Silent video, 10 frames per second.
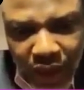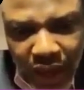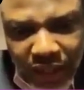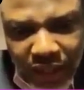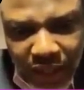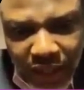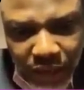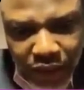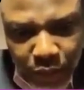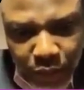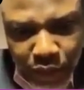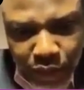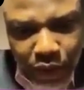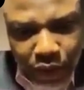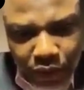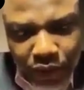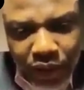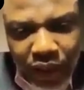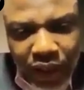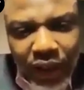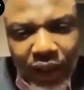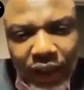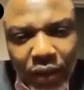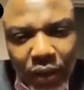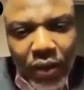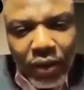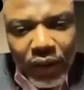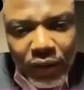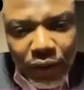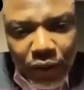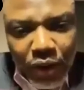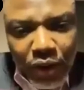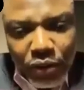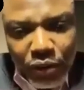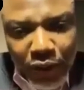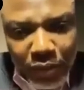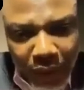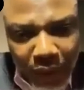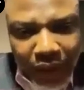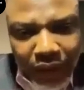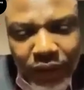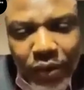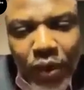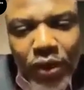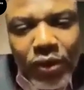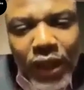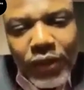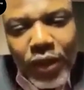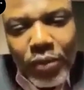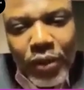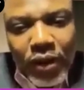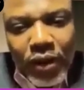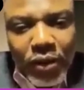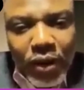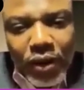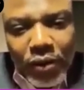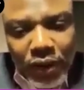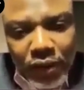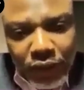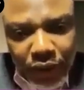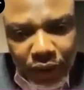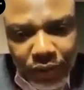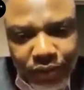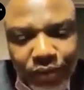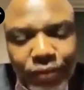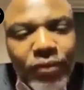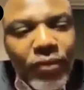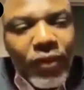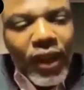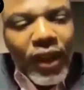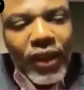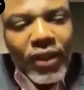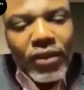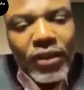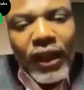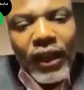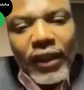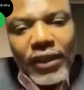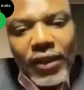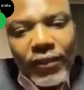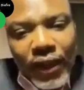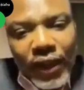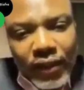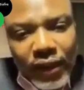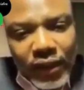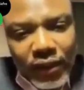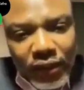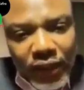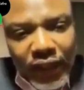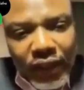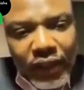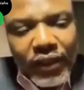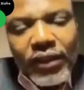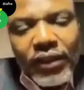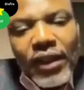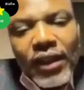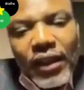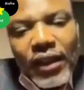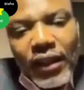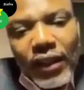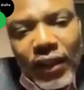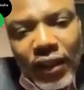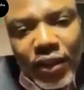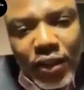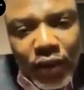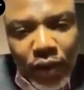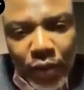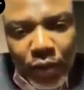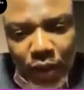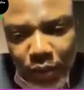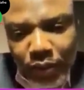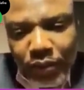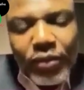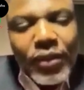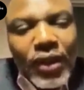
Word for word: as an indivisible force, in order for us to demand what rightfully belongs to us, which is freedom. Today is a very critical day in the history of our people.